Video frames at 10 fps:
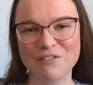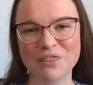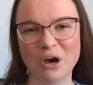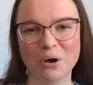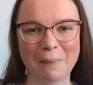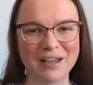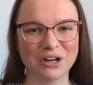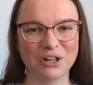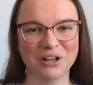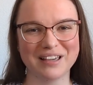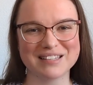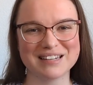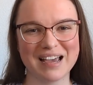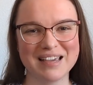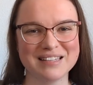Even though it might not look
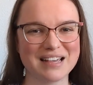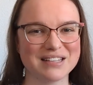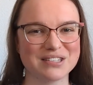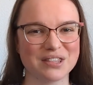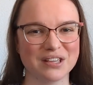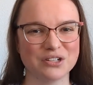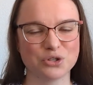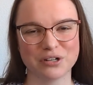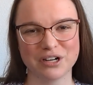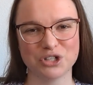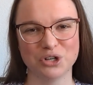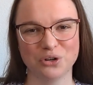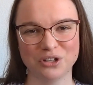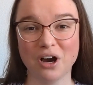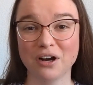as nice as the
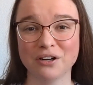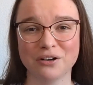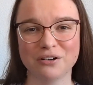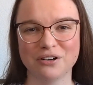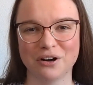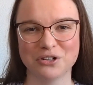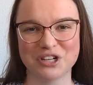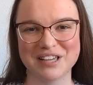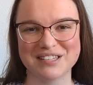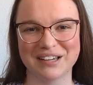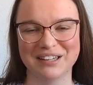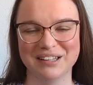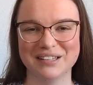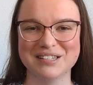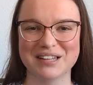traditional yarn crochet
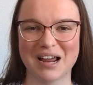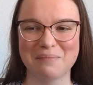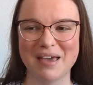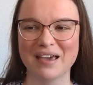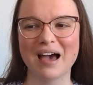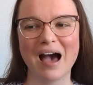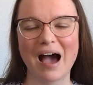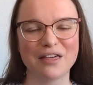succulents that I make,